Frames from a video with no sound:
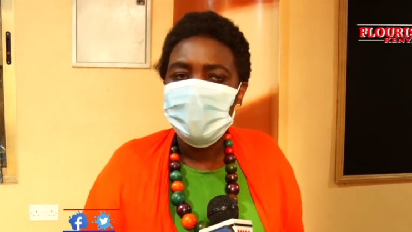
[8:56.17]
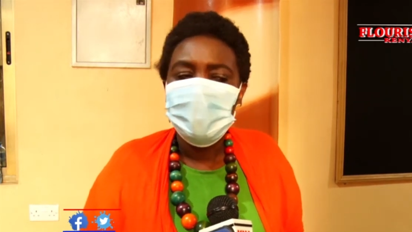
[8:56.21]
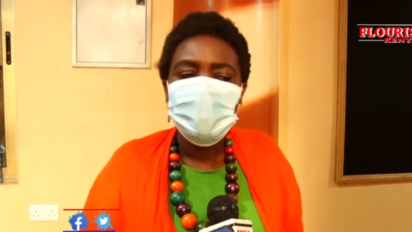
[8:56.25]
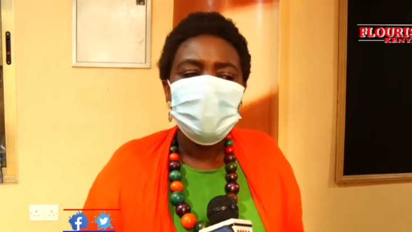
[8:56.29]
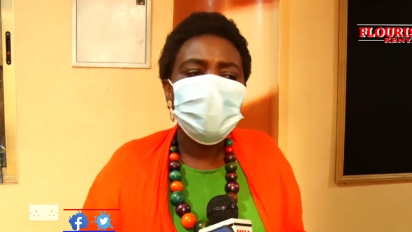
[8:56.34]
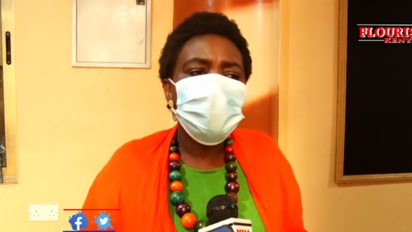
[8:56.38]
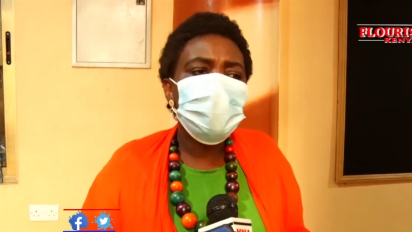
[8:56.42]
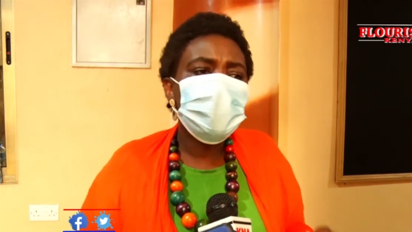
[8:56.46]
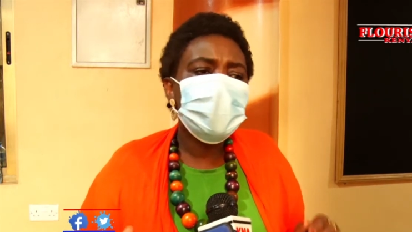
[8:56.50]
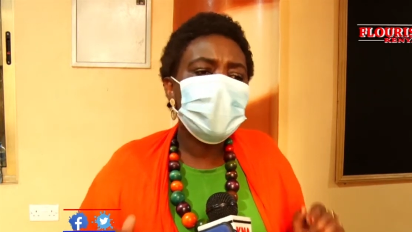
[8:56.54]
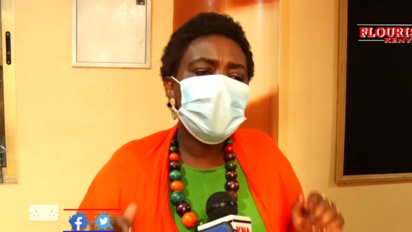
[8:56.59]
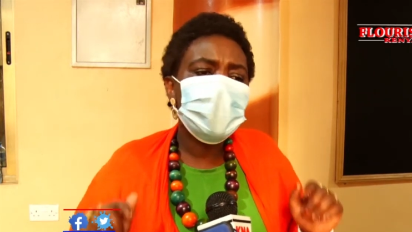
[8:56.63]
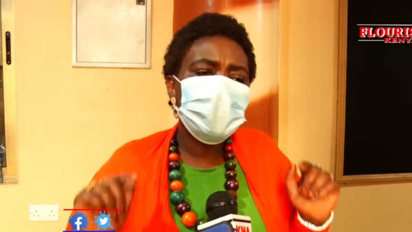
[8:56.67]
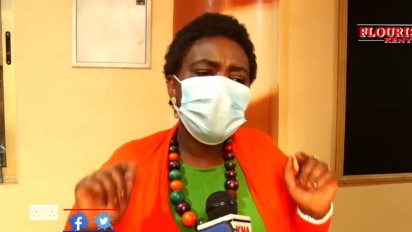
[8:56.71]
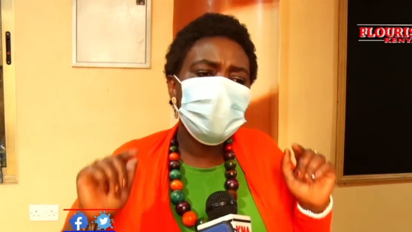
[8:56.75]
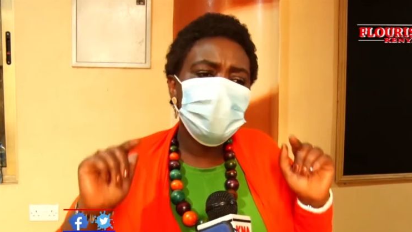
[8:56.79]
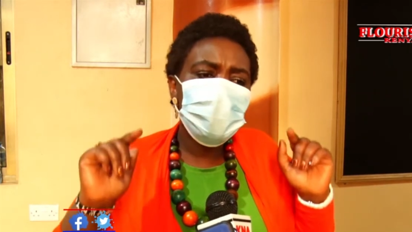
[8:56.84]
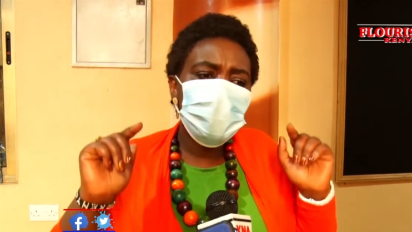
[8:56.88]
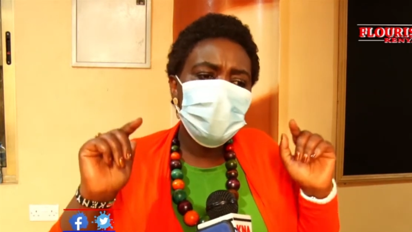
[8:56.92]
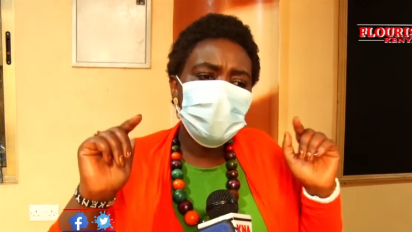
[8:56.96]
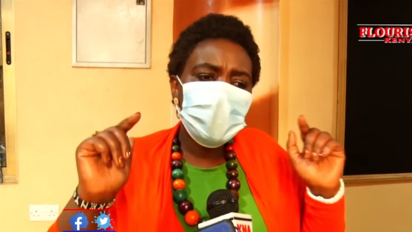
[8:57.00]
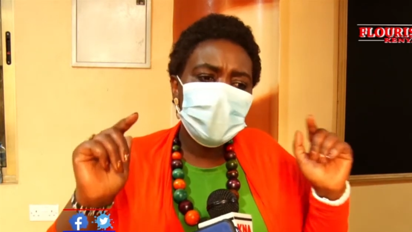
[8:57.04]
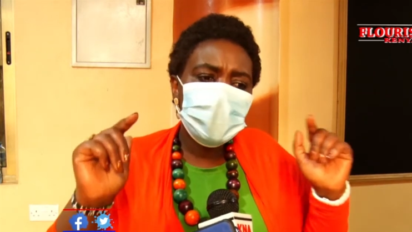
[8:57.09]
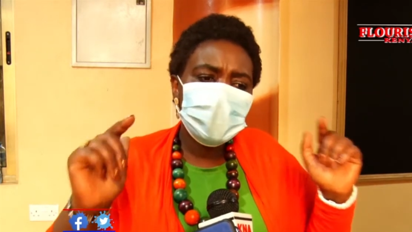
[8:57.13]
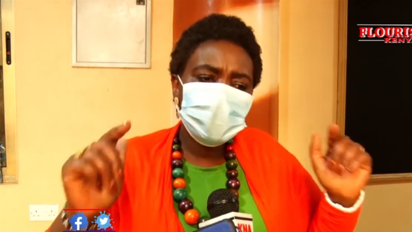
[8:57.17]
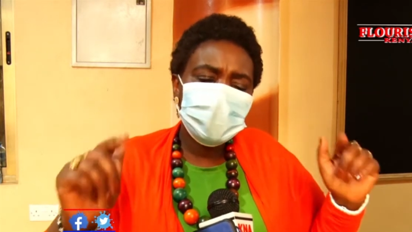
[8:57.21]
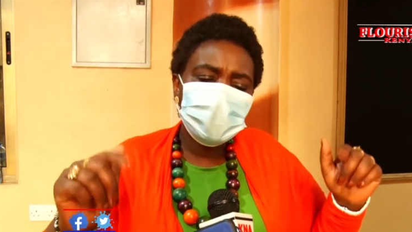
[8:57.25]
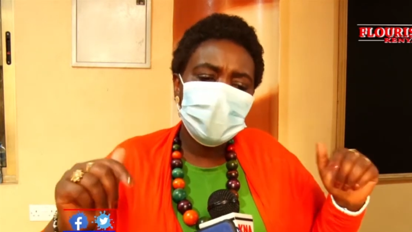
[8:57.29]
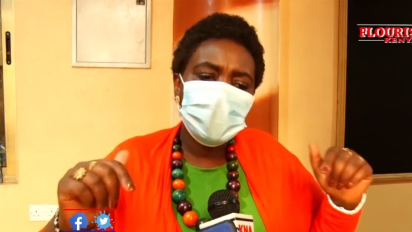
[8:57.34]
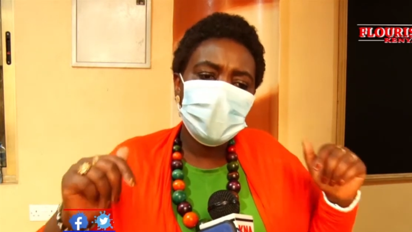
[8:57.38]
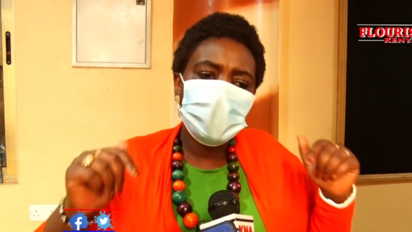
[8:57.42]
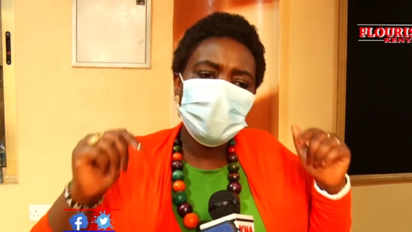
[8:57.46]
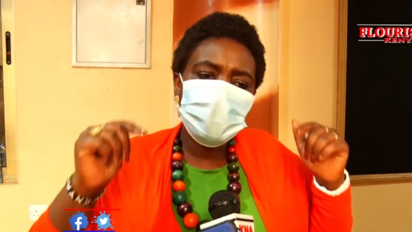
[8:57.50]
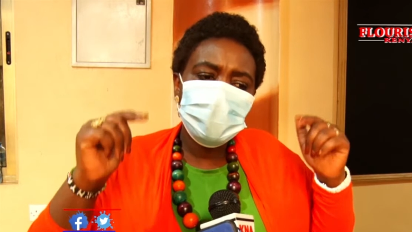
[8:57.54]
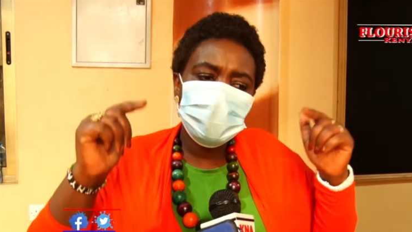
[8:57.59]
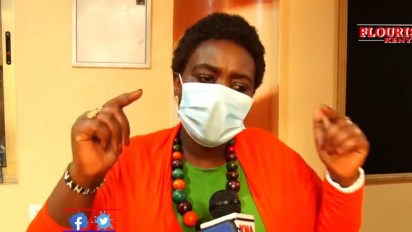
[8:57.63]
So we are so much
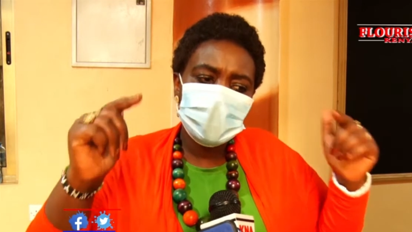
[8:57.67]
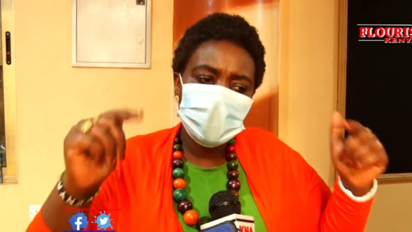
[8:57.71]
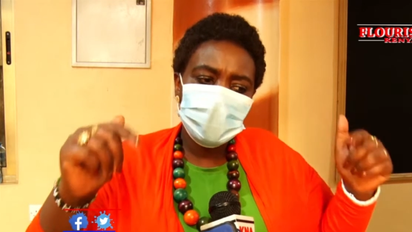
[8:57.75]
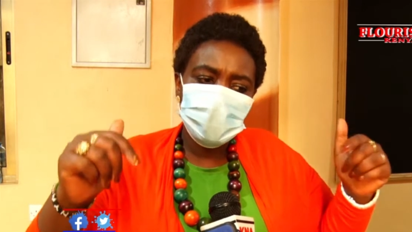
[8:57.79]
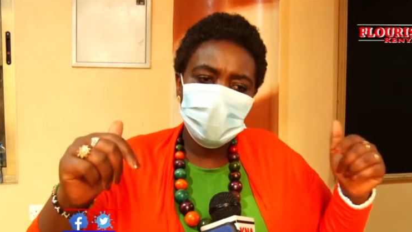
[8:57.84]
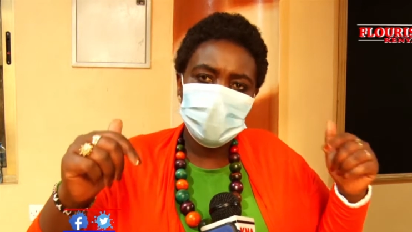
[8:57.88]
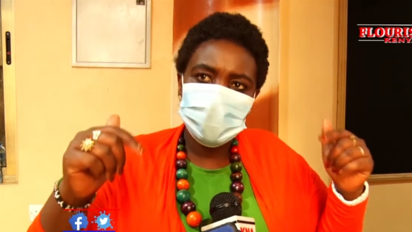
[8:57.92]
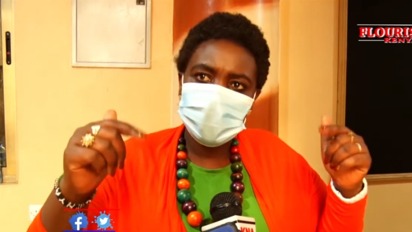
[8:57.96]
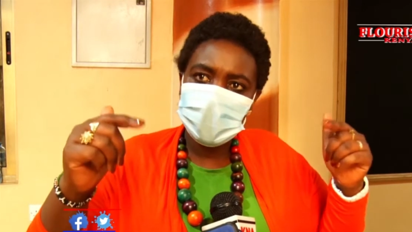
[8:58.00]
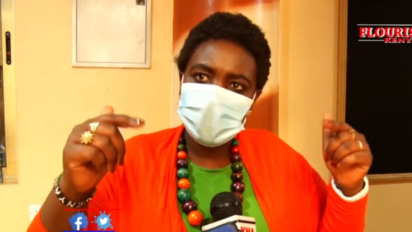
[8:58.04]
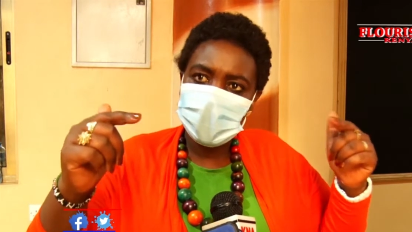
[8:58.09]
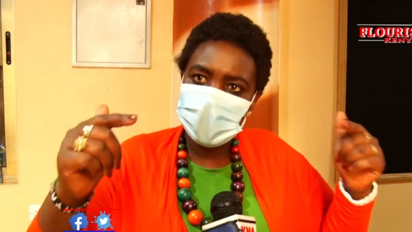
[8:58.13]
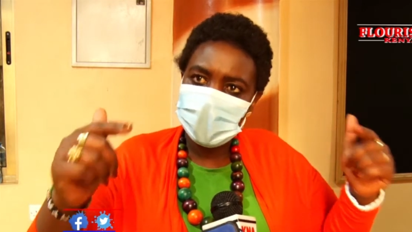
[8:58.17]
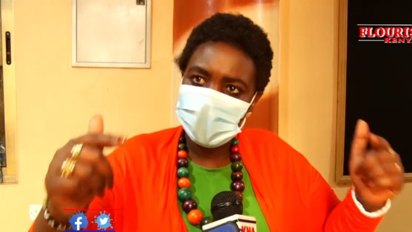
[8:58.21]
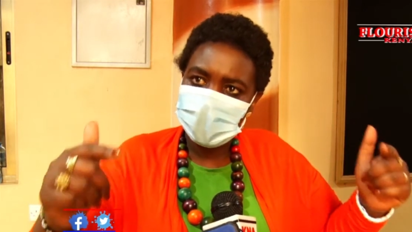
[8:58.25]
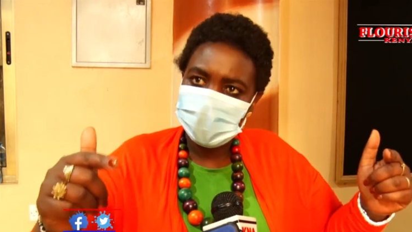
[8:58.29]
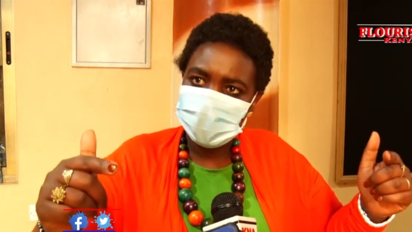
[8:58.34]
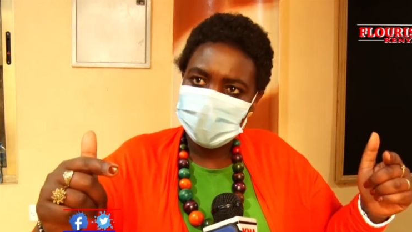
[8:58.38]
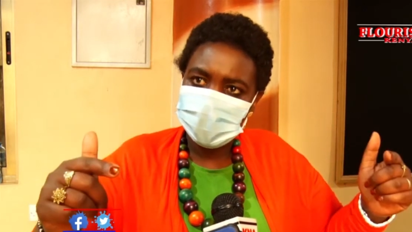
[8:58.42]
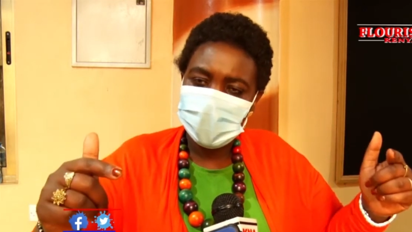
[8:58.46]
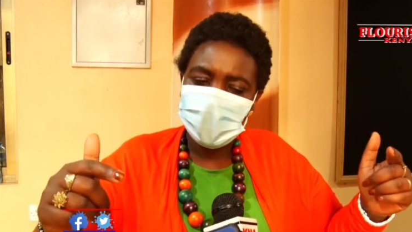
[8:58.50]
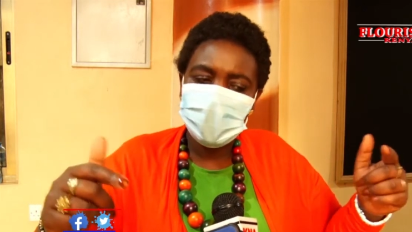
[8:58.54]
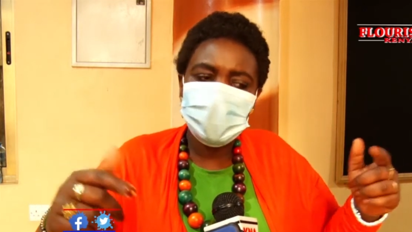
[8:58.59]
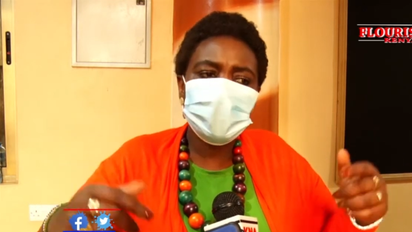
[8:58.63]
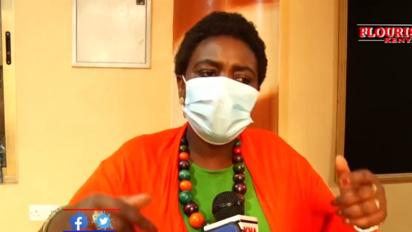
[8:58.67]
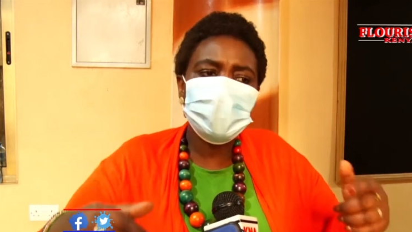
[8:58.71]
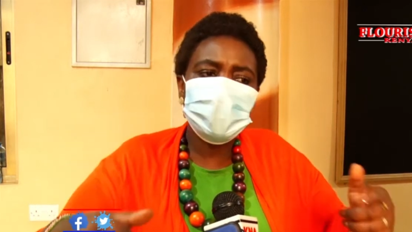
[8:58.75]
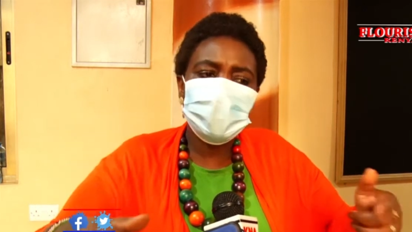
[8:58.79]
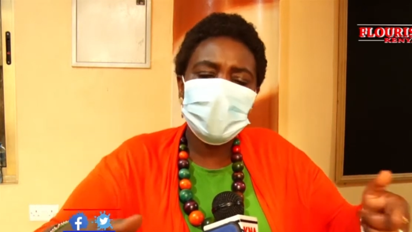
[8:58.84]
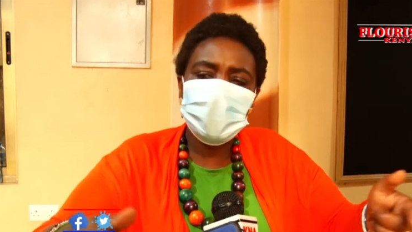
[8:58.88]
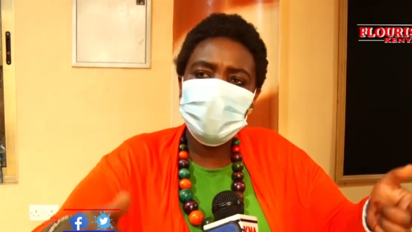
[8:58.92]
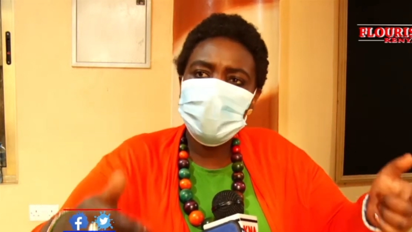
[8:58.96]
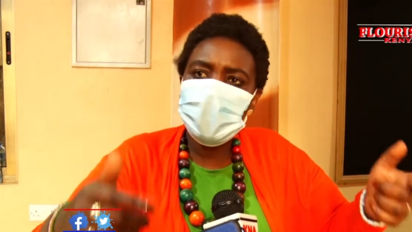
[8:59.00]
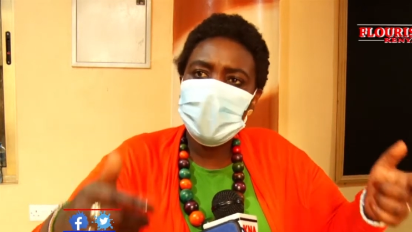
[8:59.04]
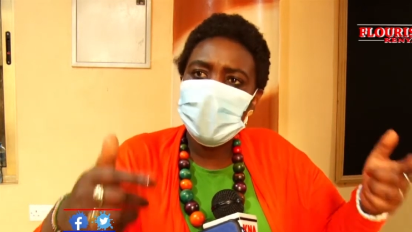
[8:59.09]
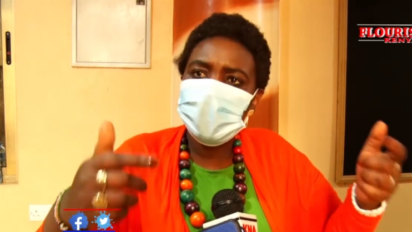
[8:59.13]
derived by the society, and the
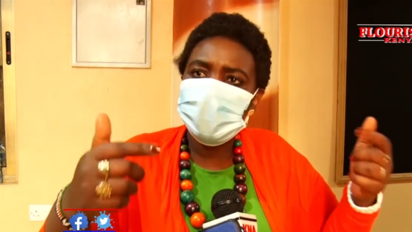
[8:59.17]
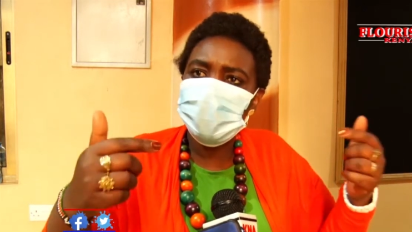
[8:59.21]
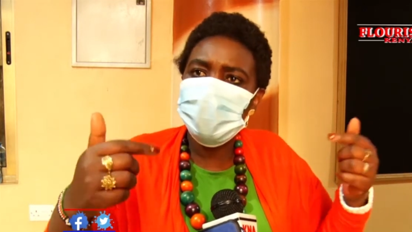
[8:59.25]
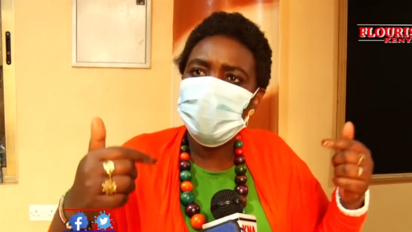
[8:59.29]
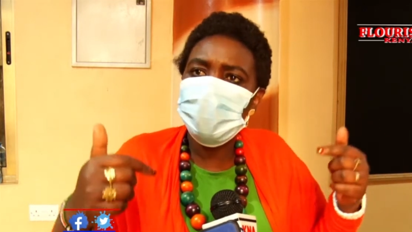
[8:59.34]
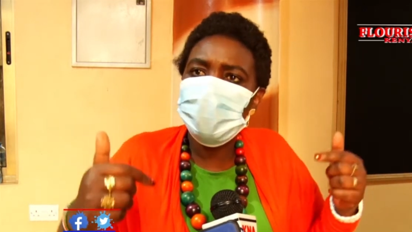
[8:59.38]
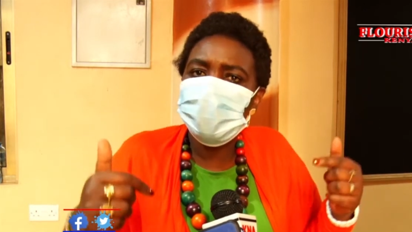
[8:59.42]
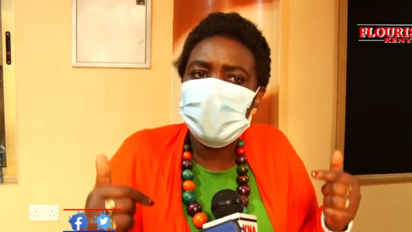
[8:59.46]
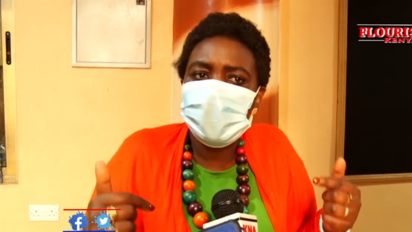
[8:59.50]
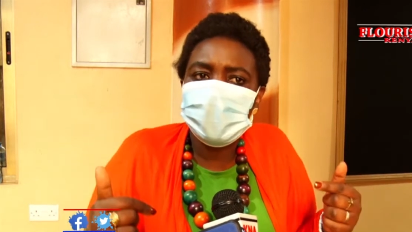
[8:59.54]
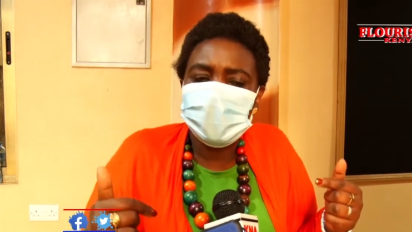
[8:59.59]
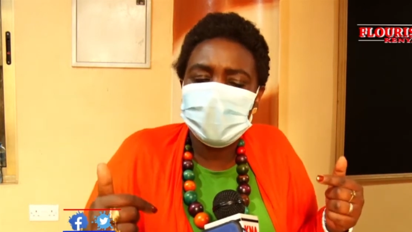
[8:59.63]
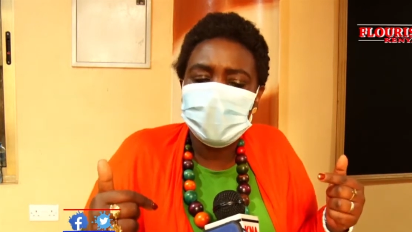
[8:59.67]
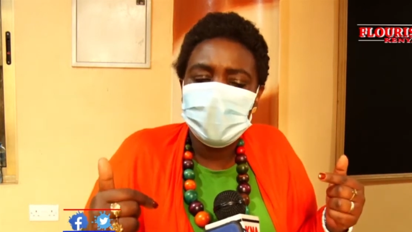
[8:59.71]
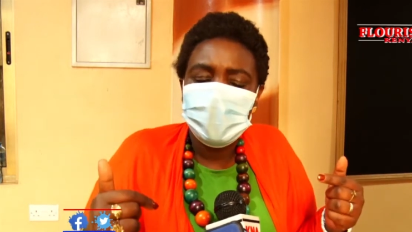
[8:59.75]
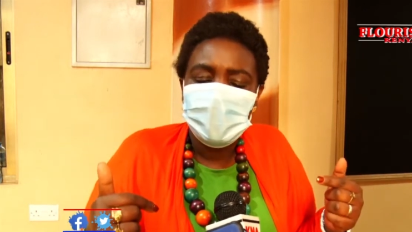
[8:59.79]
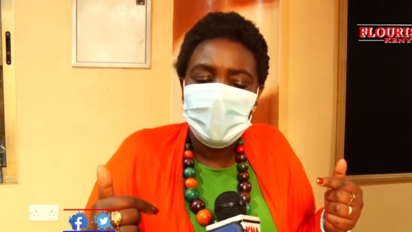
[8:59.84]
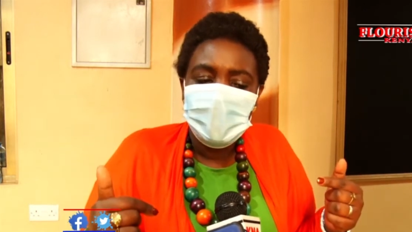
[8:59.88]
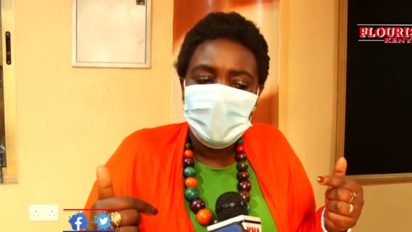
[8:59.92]
stigma is so much